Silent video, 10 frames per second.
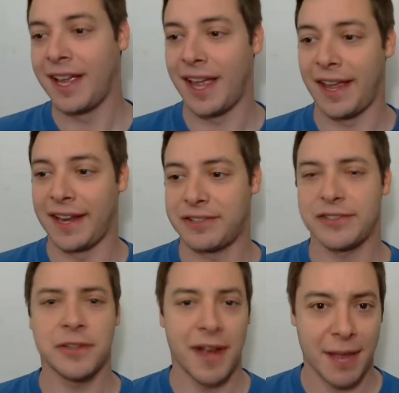And it
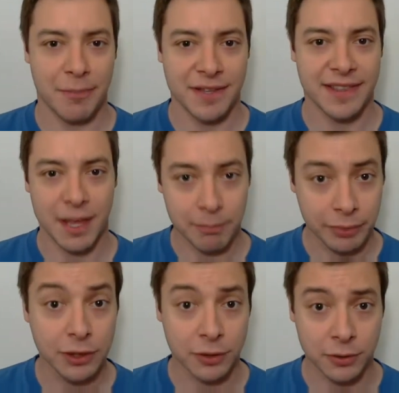just so happens that
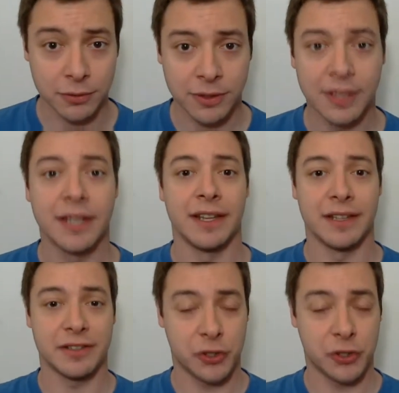blue is a